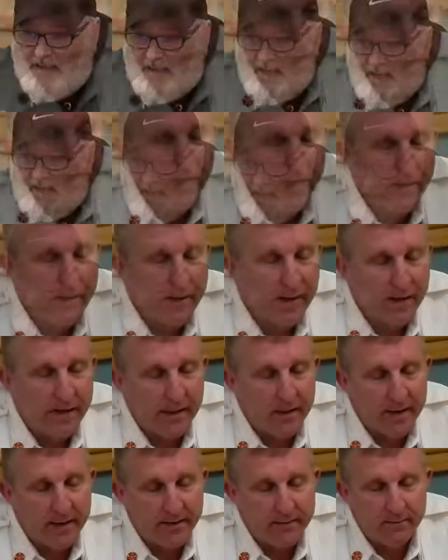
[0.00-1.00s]

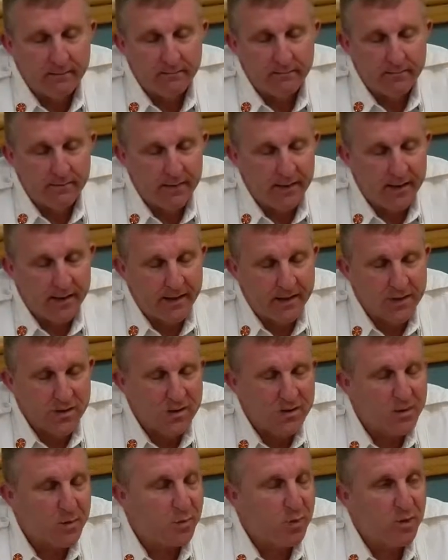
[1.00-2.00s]
I guess
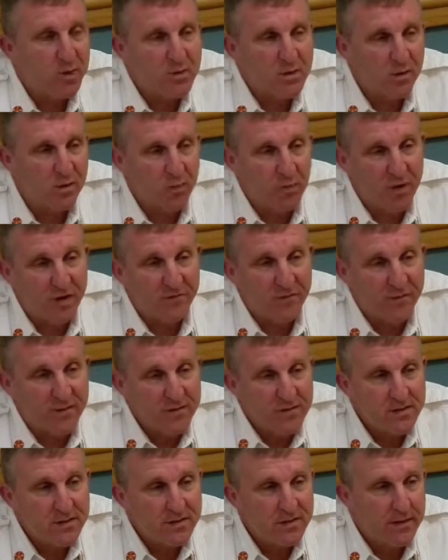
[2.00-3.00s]
it's a personal
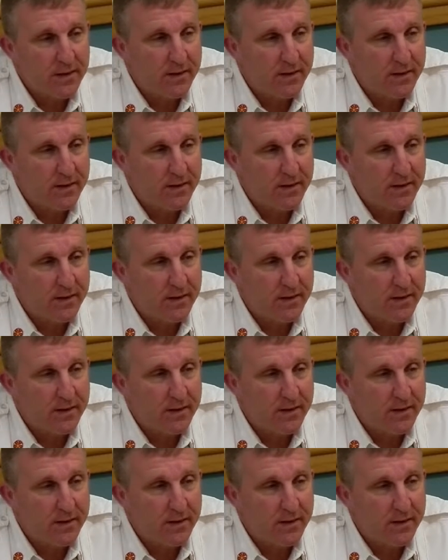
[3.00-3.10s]
preference.